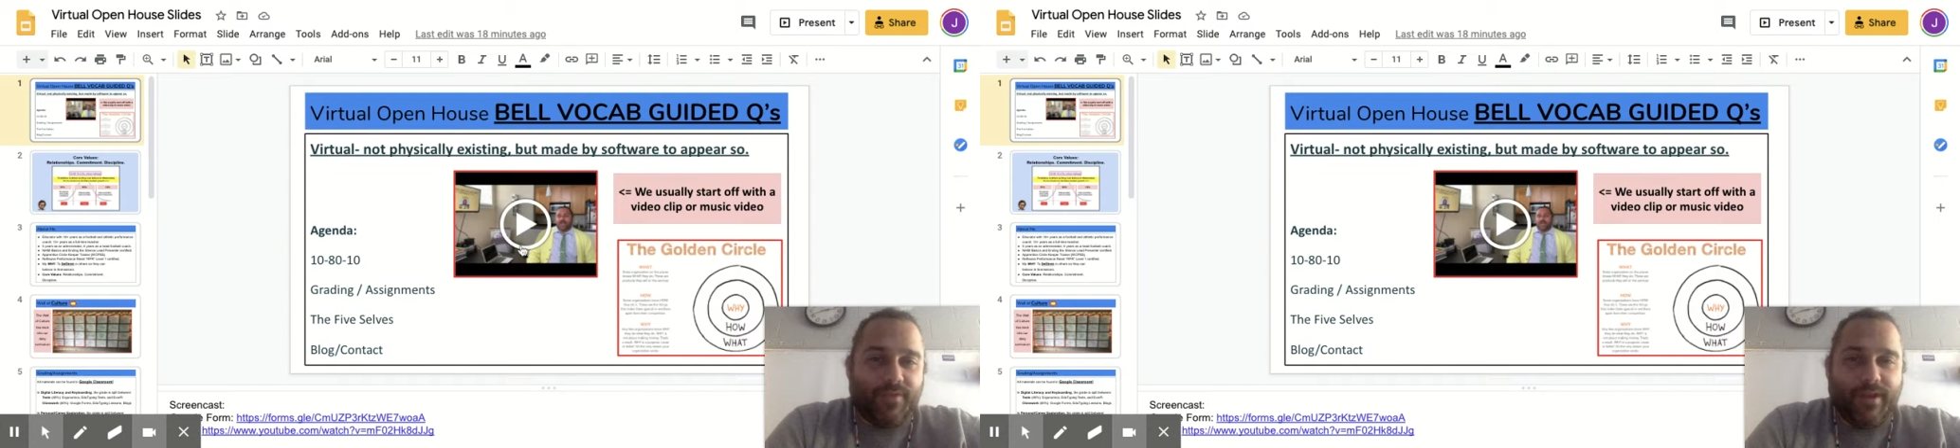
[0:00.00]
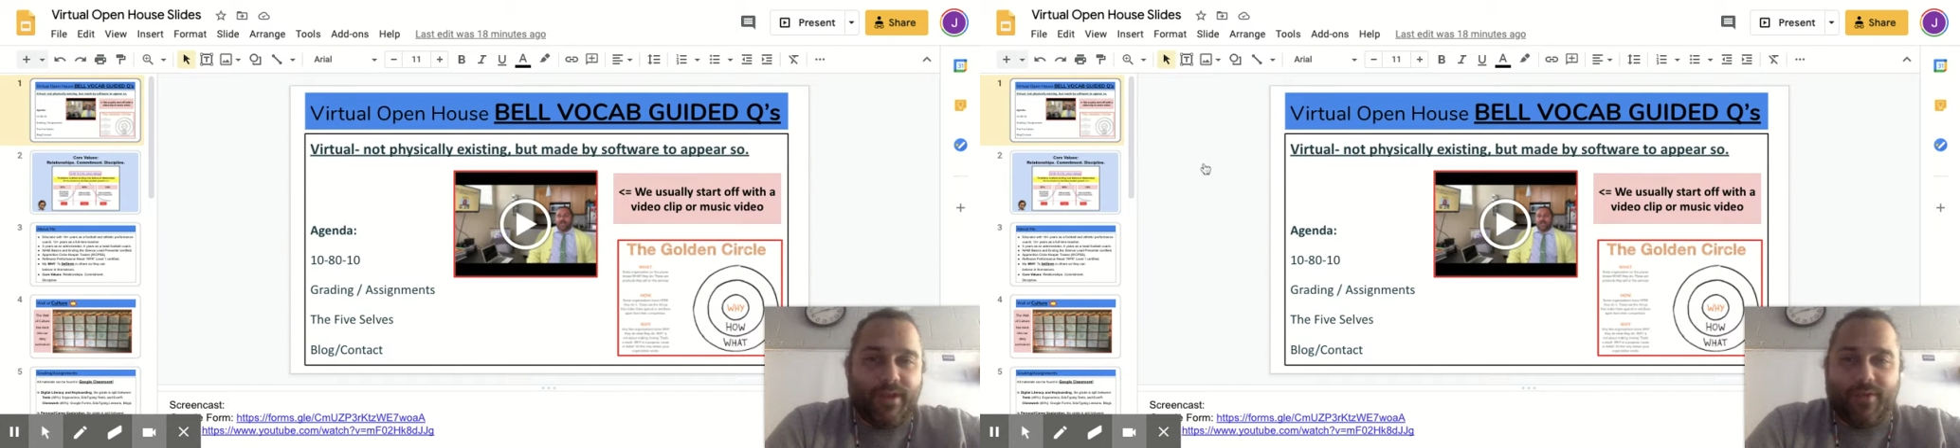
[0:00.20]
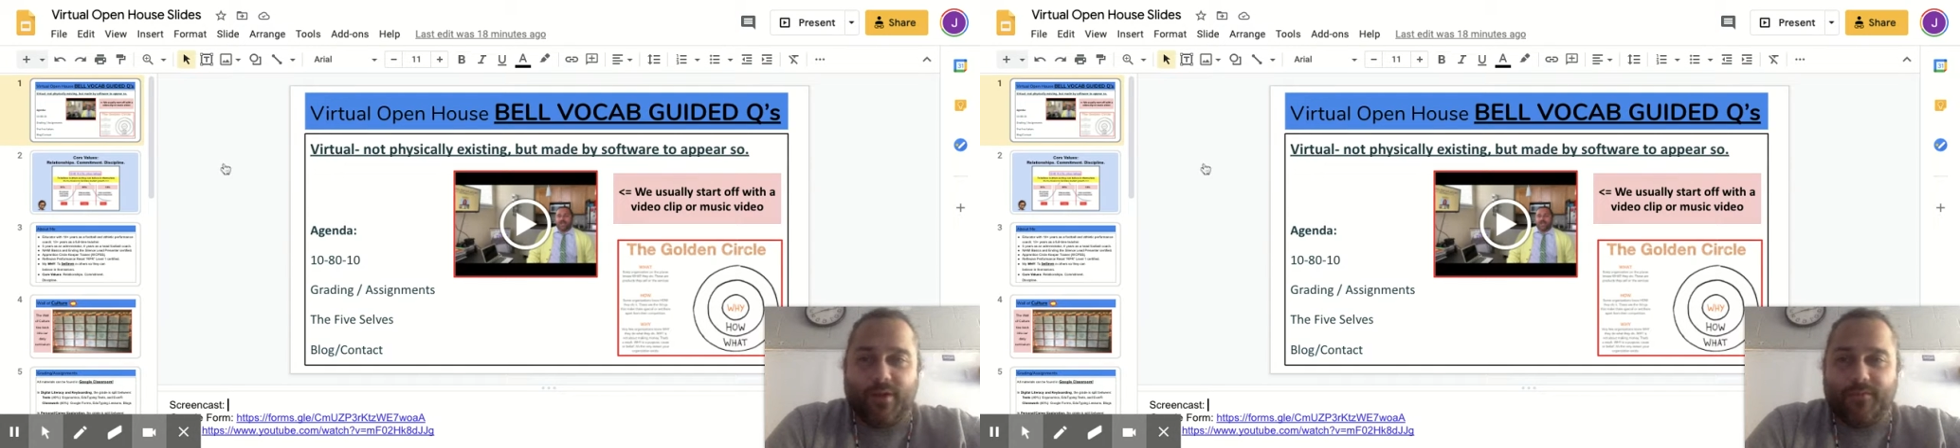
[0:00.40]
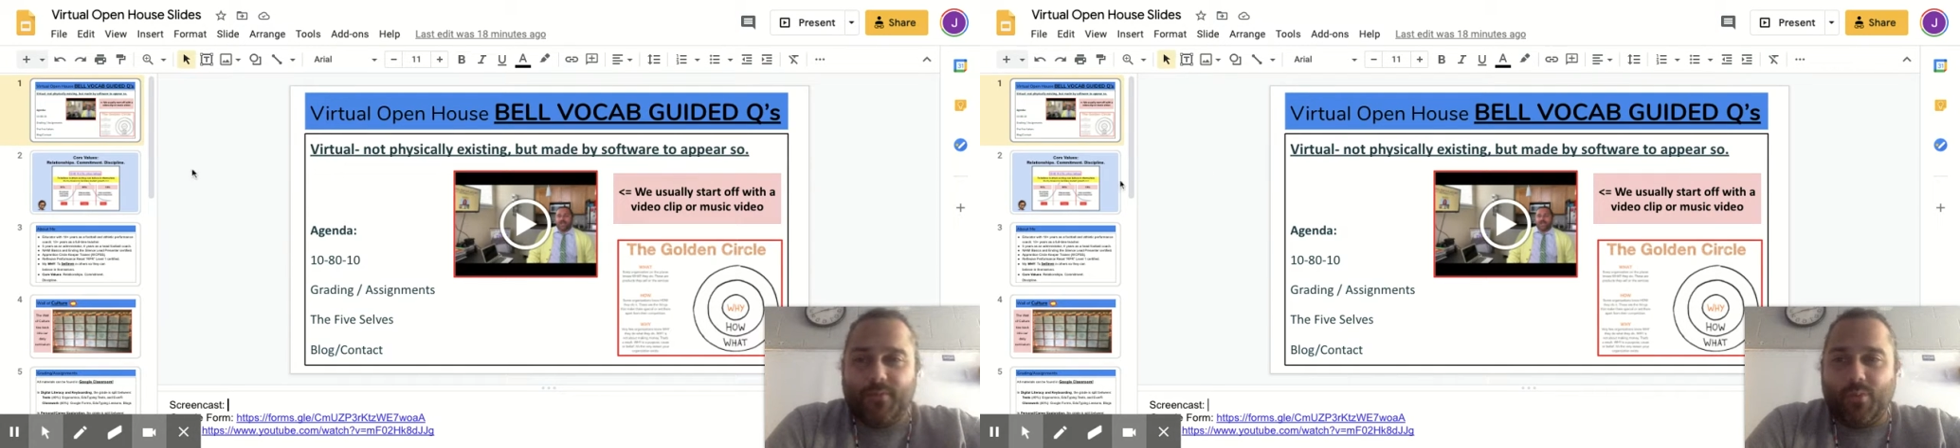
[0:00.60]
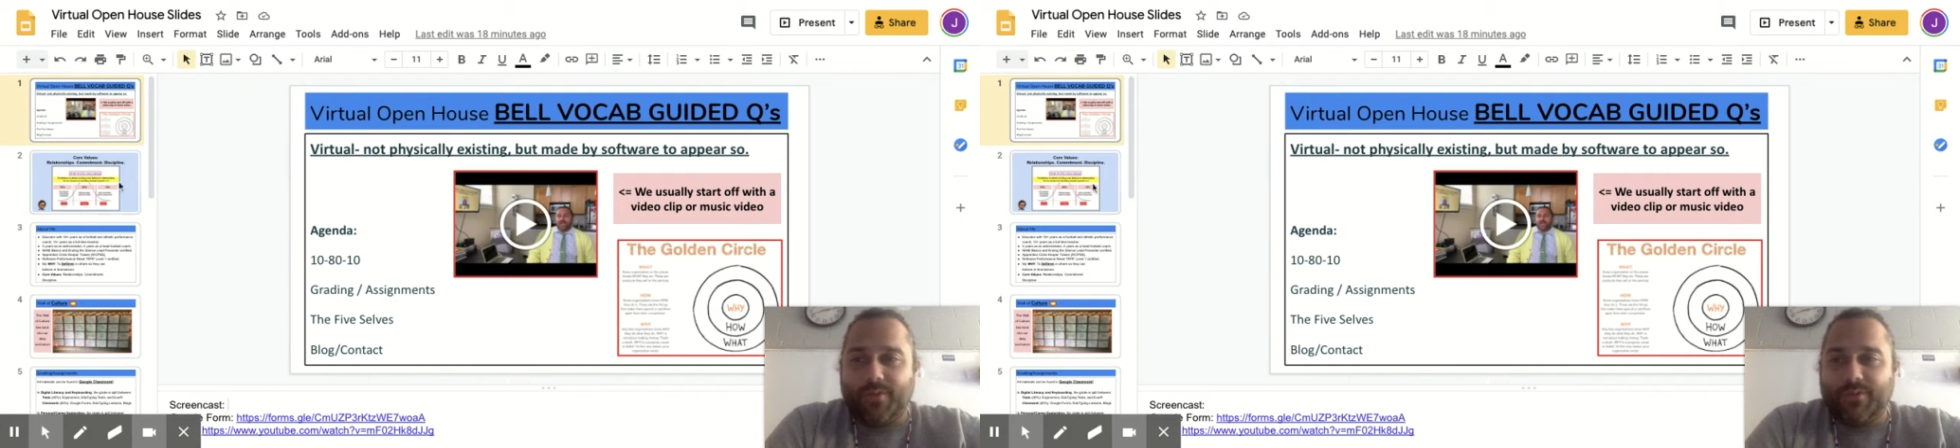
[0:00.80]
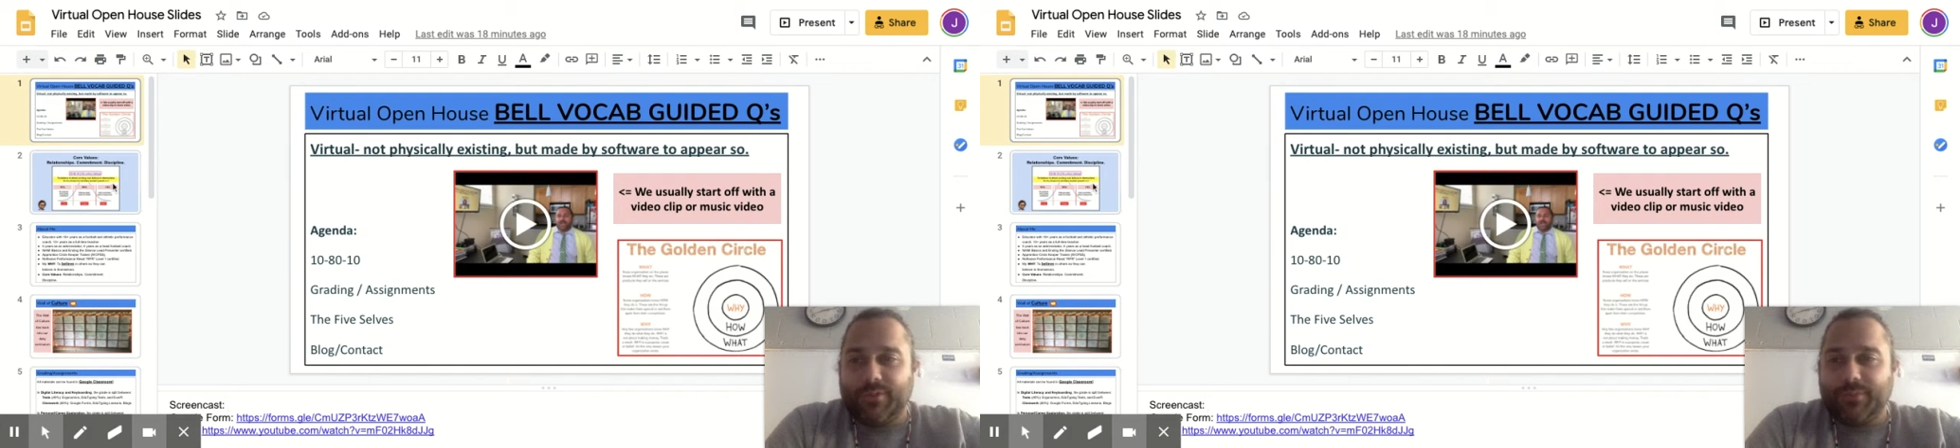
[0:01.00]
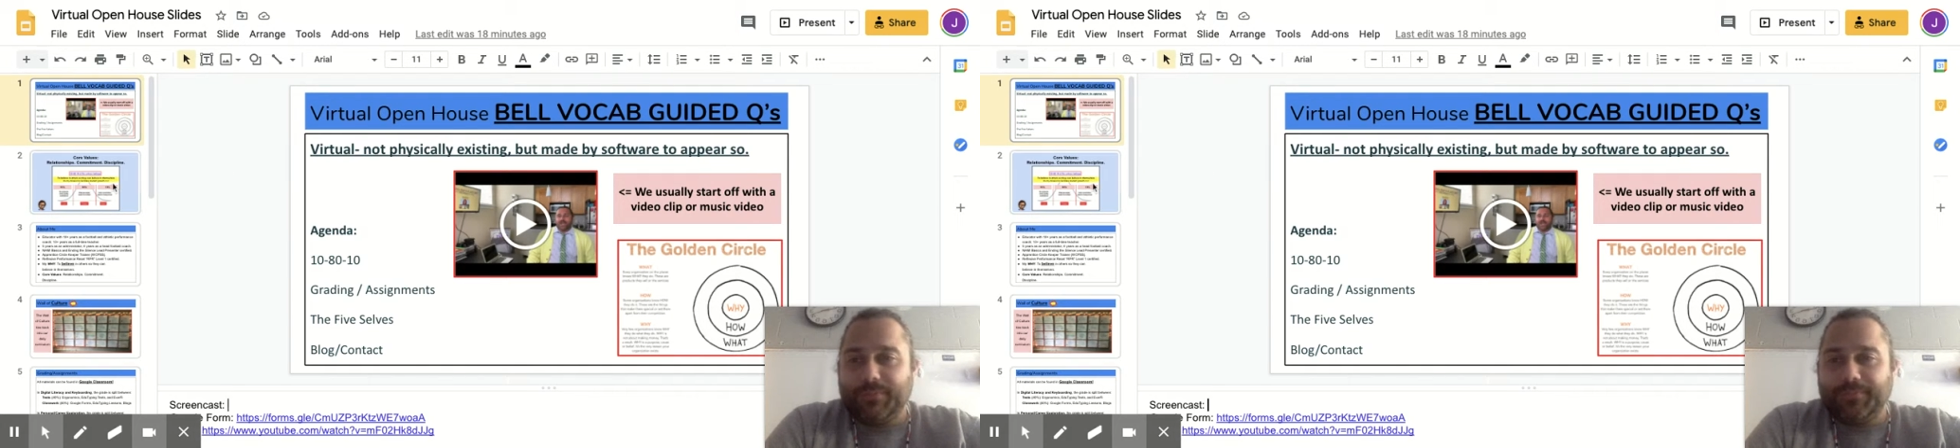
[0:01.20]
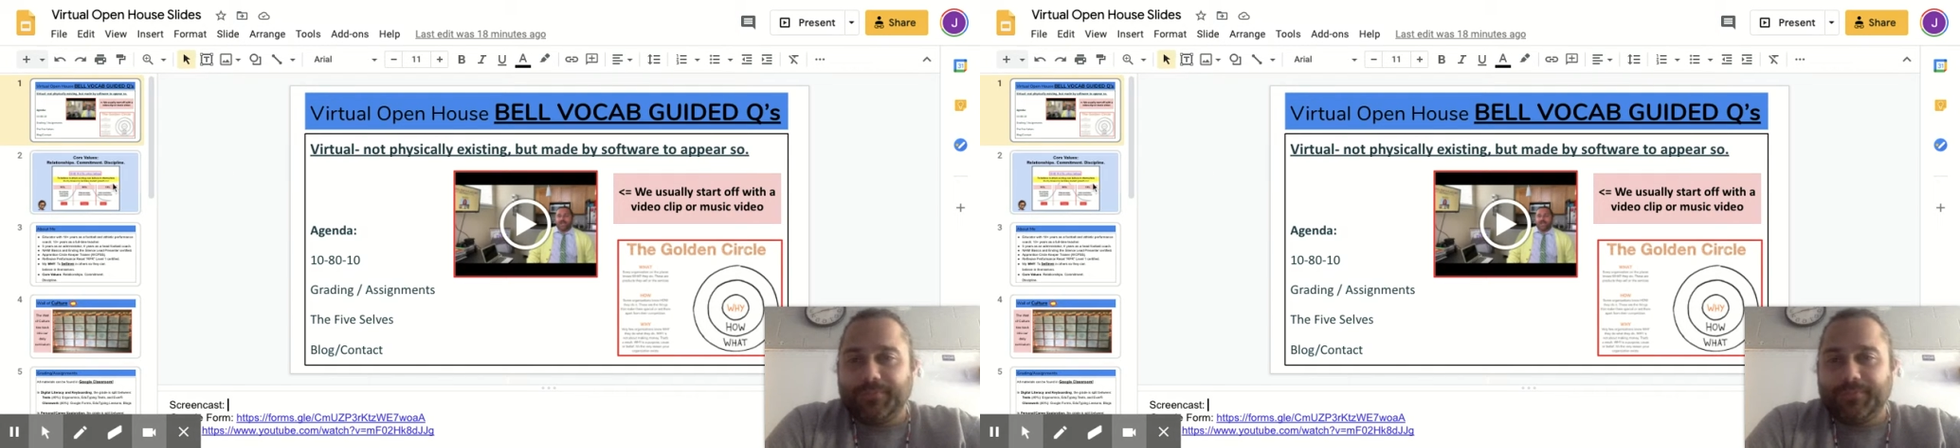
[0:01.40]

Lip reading: video there if you want to.